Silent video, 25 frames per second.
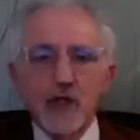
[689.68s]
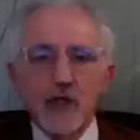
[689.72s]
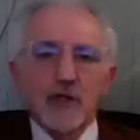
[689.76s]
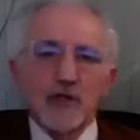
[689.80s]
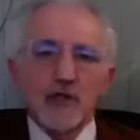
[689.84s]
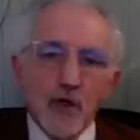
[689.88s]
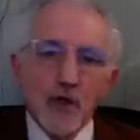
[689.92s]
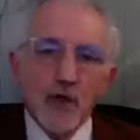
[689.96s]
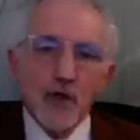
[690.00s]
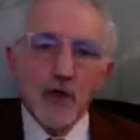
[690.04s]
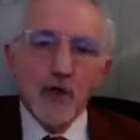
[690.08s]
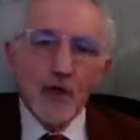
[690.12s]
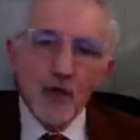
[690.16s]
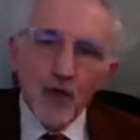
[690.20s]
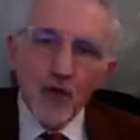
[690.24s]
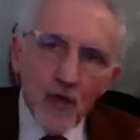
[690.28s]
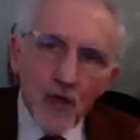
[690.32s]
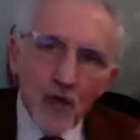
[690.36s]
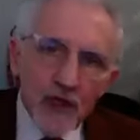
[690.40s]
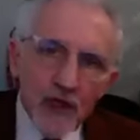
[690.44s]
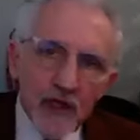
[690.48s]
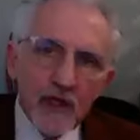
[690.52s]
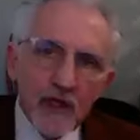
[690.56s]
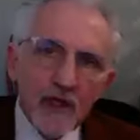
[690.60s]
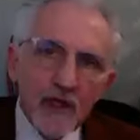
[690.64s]
So
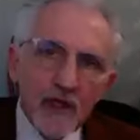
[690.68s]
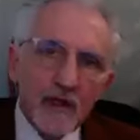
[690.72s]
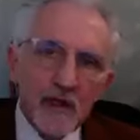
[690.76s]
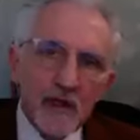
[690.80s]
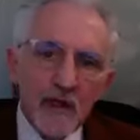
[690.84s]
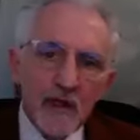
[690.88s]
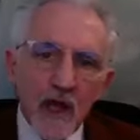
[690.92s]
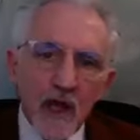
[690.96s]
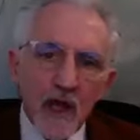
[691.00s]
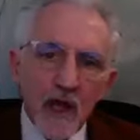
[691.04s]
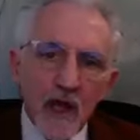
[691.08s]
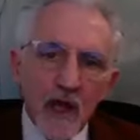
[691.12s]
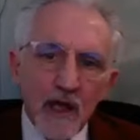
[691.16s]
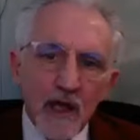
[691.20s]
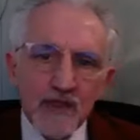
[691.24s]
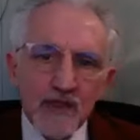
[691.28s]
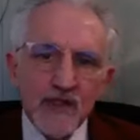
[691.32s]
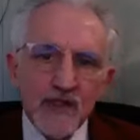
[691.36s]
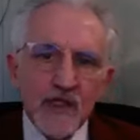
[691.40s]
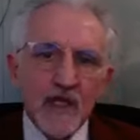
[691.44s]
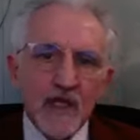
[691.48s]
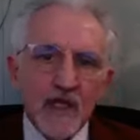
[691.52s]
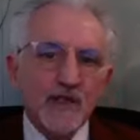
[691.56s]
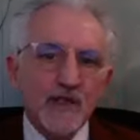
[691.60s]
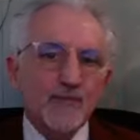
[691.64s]
we in the United
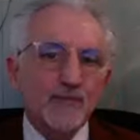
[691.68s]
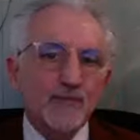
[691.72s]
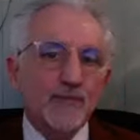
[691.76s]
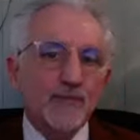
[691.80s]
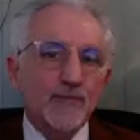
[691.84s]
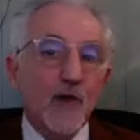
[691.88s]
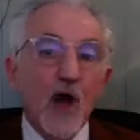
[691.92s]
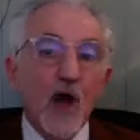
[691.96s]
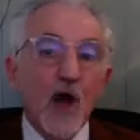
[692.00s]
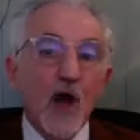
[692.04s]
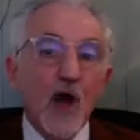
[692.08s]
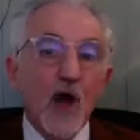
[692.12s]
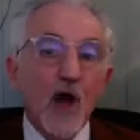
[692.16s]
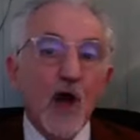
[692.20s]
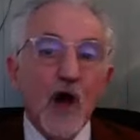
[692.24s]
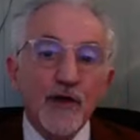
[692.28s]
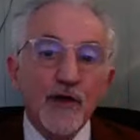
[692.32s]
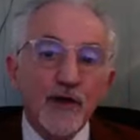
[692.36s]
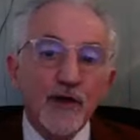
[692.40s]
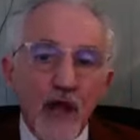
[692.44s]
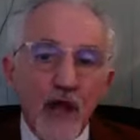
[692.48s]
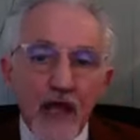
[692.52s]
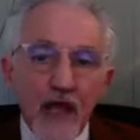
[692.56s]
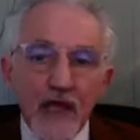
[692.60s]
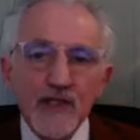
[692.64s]
States
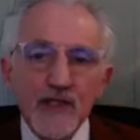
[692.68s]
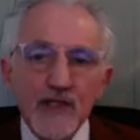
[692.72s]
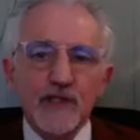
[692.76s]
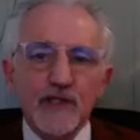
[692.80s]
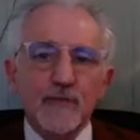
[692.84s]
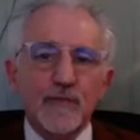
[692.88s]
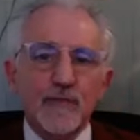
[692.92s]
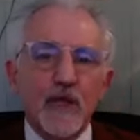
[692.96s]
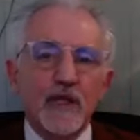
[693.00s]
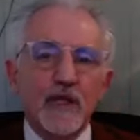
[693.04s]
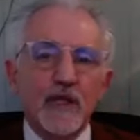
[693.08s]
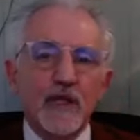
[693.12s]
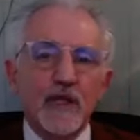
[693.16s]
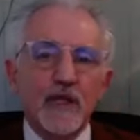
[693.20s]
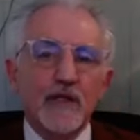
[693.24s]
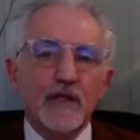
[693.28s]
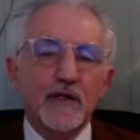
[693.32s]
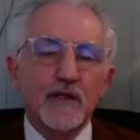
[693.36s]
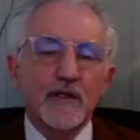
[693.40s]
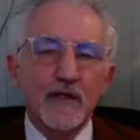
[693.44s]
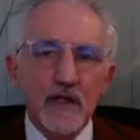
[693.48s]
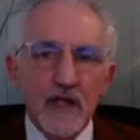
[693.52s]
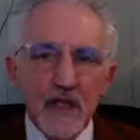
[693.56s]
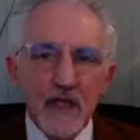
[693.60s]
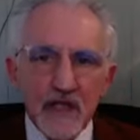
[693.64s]
underestimated
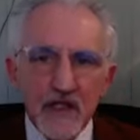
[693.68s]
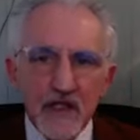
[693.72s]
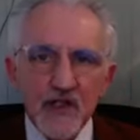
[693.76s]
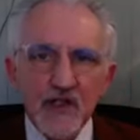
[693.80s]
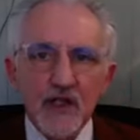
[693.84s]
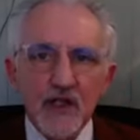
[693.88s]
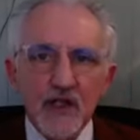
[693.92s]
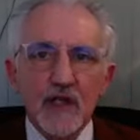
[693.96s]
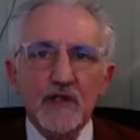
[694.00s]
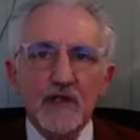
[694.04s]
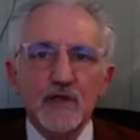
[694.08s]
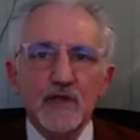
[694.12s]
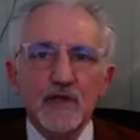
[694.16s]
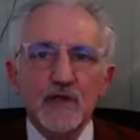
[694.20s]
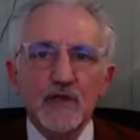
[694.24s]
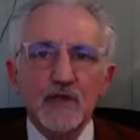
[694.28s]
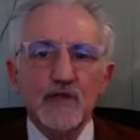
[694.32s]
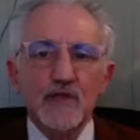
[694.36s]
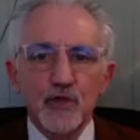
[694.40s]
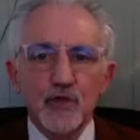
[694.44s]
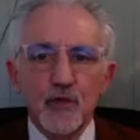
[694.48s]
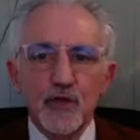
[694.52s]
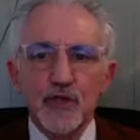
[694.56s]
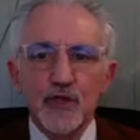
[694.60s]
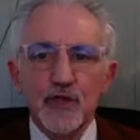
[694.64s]
the extent
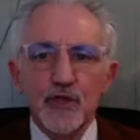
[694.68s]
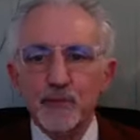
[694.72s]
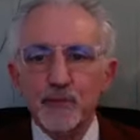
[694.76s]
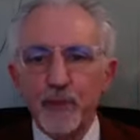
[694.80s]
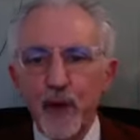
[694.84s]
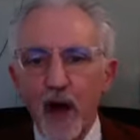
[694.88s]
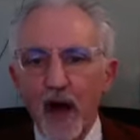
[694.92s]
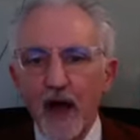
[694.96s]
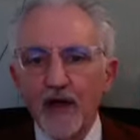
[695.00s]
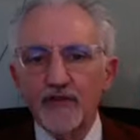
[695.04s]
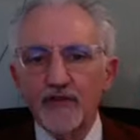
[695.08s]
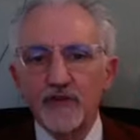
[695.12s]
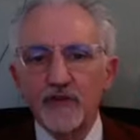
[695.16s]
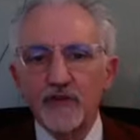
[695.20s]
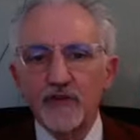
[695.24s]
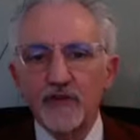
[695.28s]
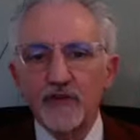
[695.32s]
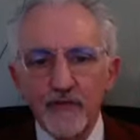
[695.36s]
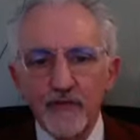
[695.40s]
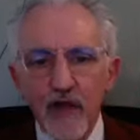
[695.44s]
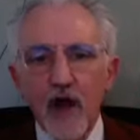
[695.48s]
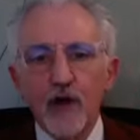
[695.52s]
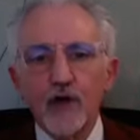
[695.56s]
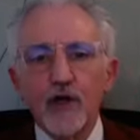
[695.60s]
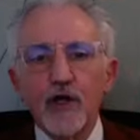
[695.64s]
to which positive
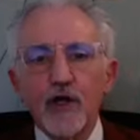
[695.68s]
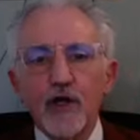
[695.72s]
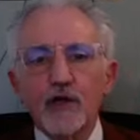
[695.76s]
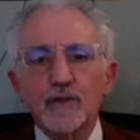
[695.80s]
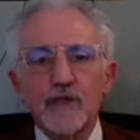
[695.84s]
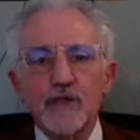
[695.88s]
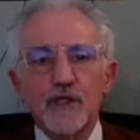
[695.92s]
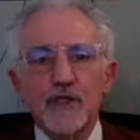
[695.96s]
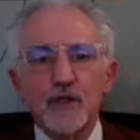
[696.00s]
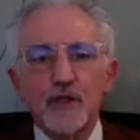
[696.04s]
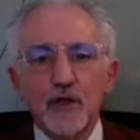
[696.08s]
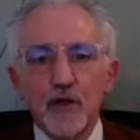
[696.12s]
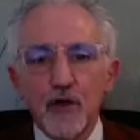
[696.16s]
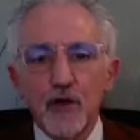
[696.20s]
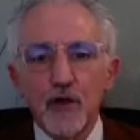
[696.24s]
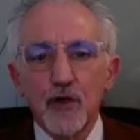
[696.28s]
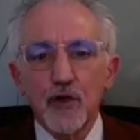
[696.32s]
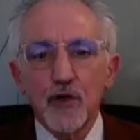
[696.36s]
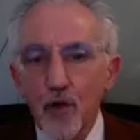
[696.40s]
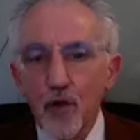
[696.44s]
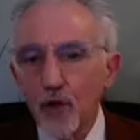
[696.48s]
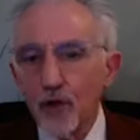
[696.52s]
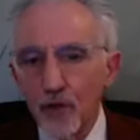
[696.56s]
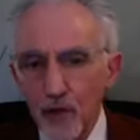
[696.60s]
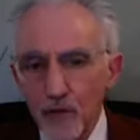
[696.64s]
outcomes in the
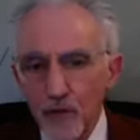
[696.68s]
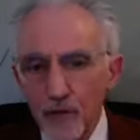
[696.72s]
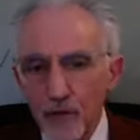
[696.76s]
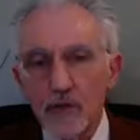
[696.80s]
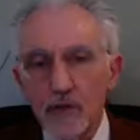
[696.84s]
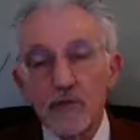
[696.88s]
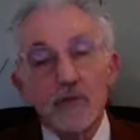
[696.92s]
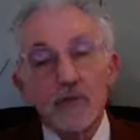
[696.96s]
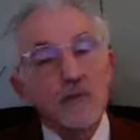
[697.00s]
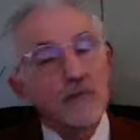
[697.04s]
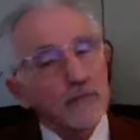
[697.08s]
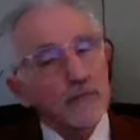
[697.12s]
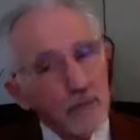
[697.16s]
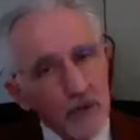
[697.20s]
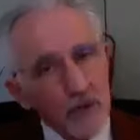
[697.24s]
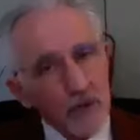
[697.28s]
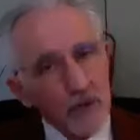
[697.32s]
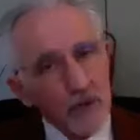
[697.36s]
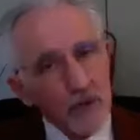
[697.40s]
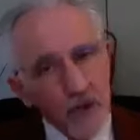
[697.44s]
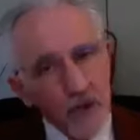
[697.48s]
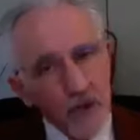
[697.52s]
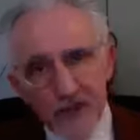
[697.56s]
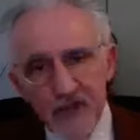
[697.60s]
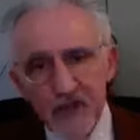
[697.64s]
courtrooms,
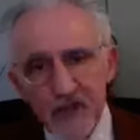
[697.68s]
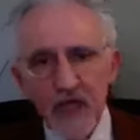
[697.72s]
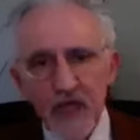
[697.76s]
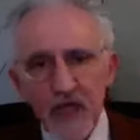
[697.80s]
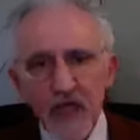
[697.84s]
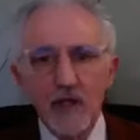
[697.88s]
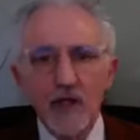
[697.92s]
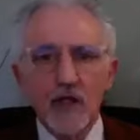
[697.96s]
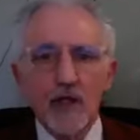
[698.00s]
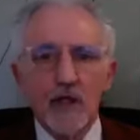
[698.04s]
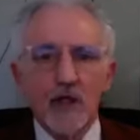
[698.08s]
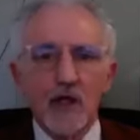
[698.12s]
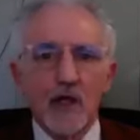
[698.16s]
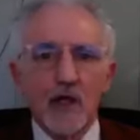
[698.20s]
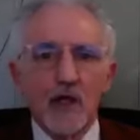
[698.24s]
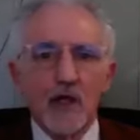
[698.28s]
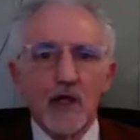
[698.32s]
let us say